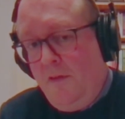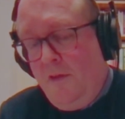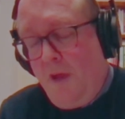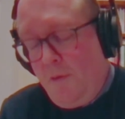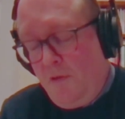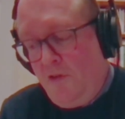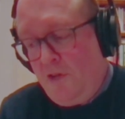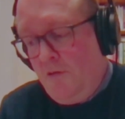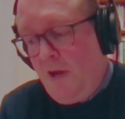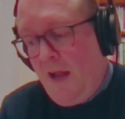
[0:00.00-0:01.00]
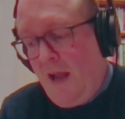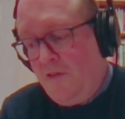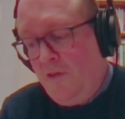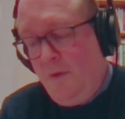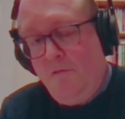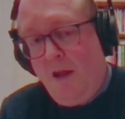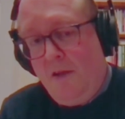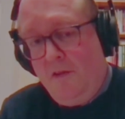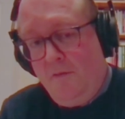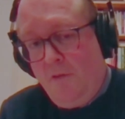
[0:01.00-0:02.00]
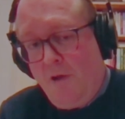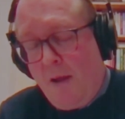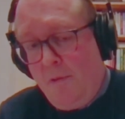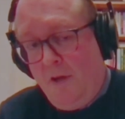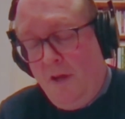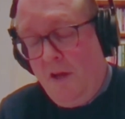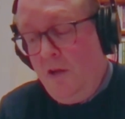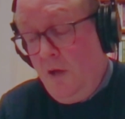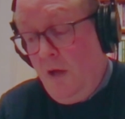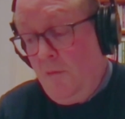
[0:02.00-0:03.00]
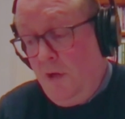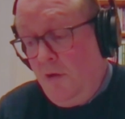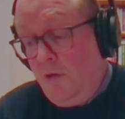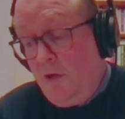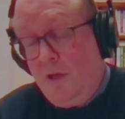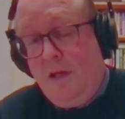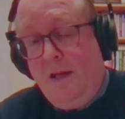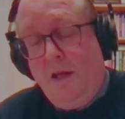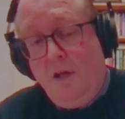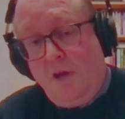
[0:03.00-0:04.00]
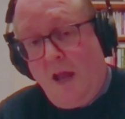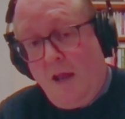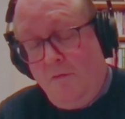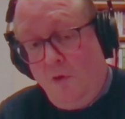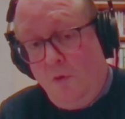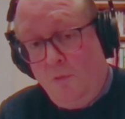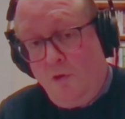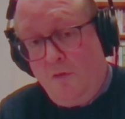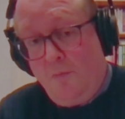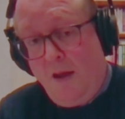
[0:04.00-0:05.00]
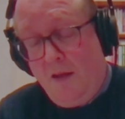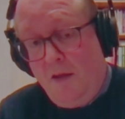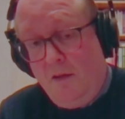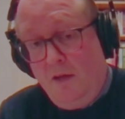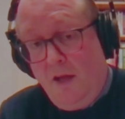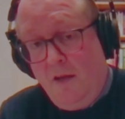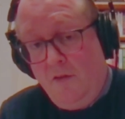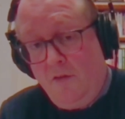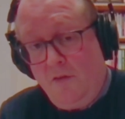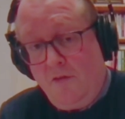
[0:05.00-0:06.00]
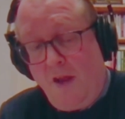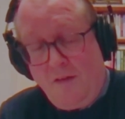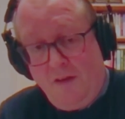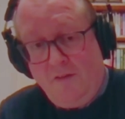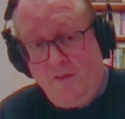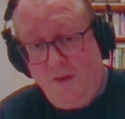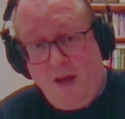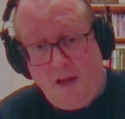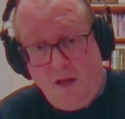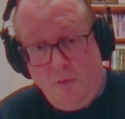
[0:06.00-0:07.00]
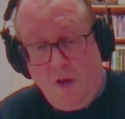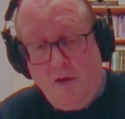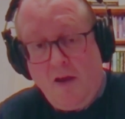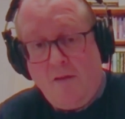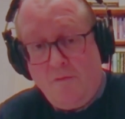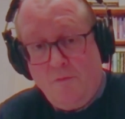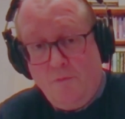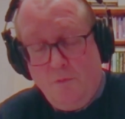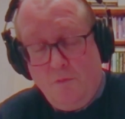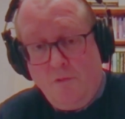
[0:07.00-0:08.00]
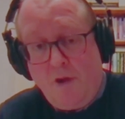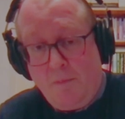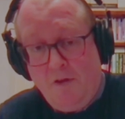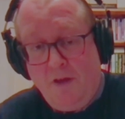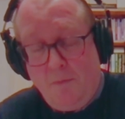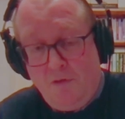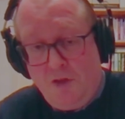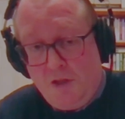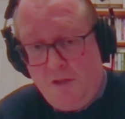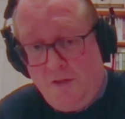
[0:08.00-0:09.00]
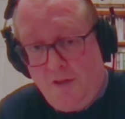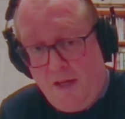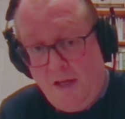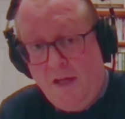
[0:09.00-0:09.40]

The deposition rate has to be relatively rapid. Now, you can form cross-bedding in settings today. Where you have rapid deposition today.